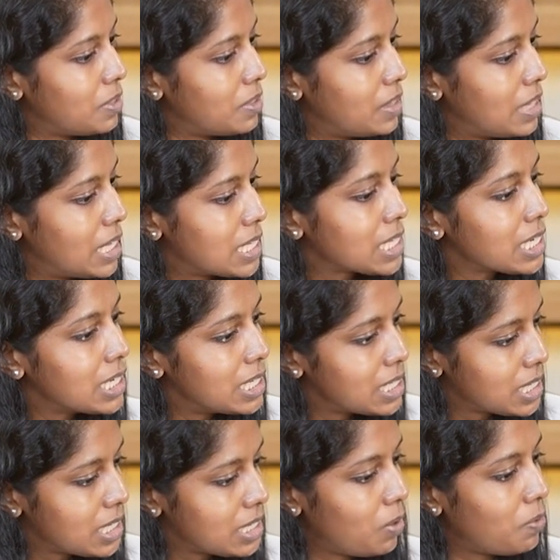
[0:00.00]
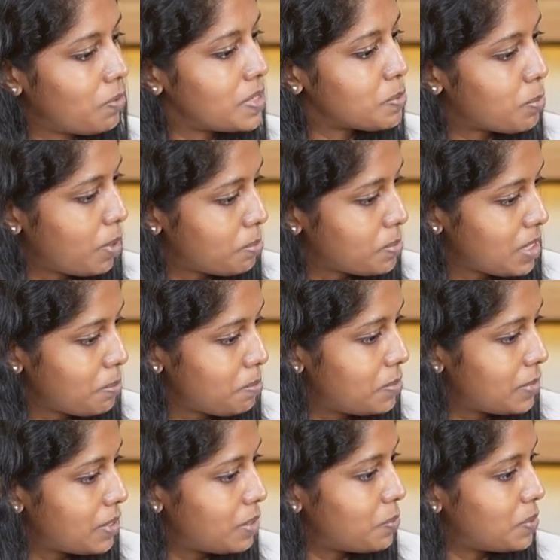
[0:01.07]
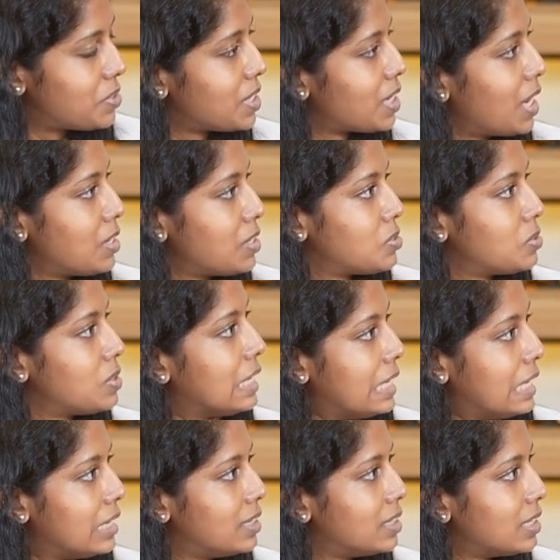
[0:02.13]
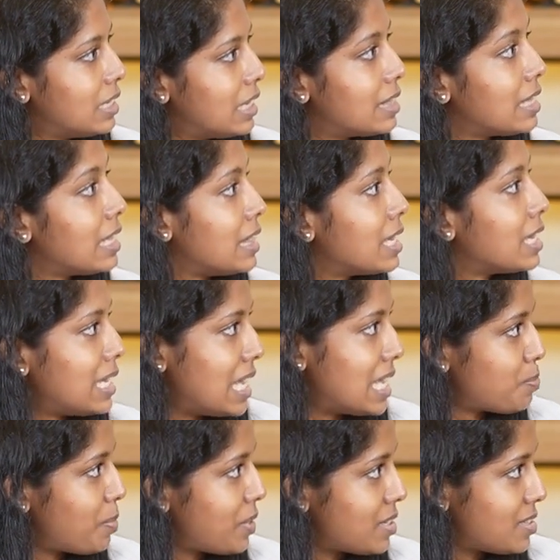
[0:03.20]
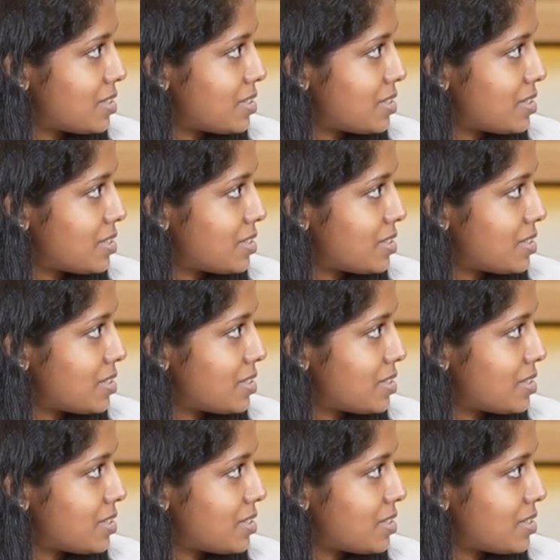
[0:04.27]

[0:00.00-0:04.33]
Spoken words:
there's a concern always pops up with regard to the legal and the ethical aspects.